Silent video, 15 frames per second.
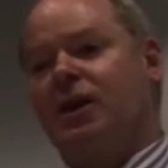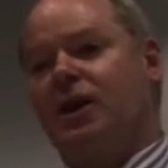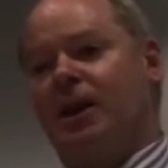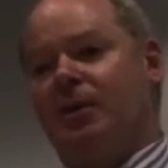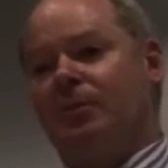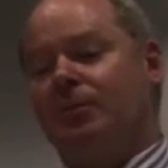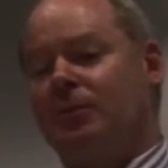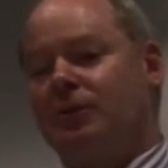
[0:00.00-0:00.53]

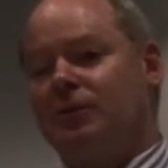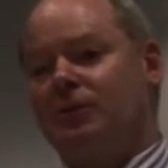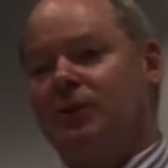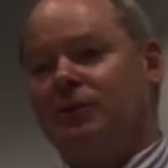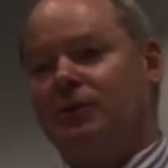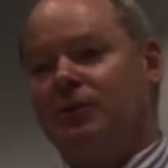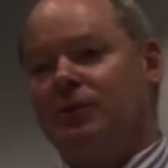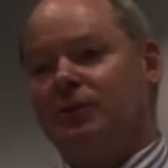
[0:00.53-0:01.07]
time
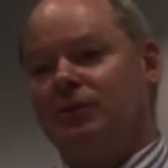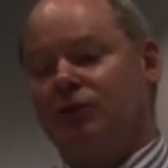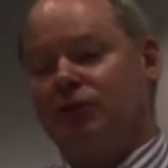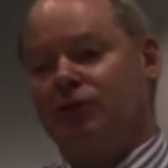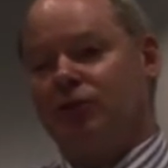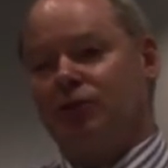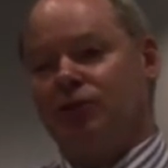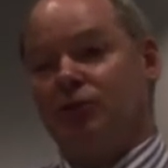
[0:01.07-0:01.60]
since this
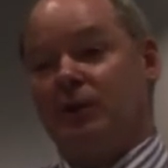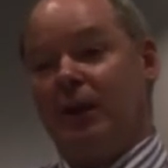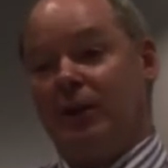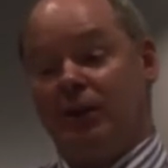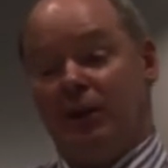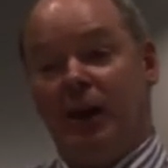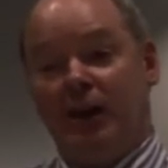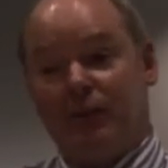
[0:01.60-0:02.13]
institution
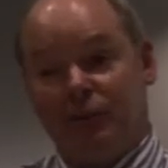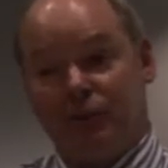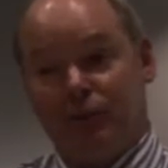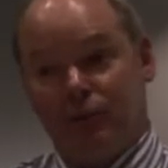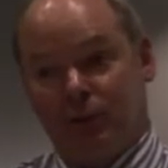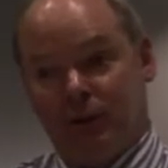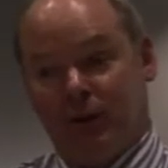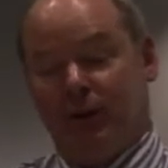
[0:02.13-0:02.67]
and the art
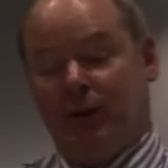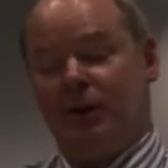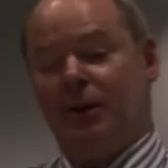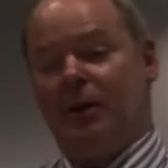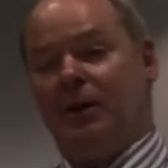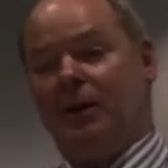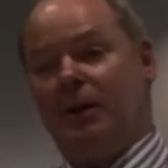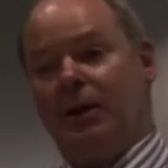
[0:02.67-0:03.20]
school here
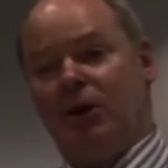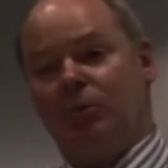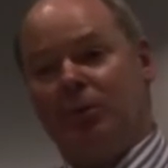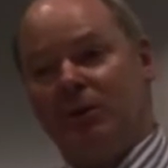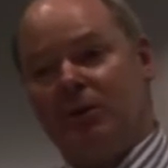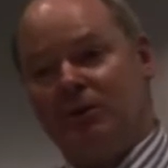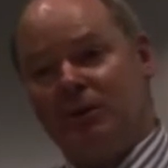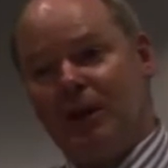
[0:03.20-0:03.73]
had
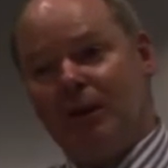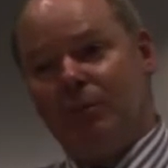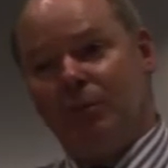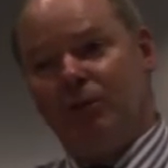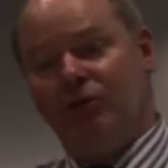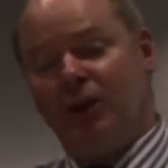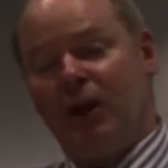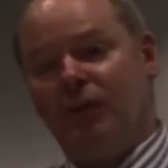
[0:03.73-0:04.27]
been
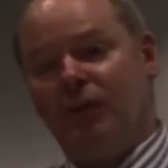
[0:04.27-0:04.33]
established,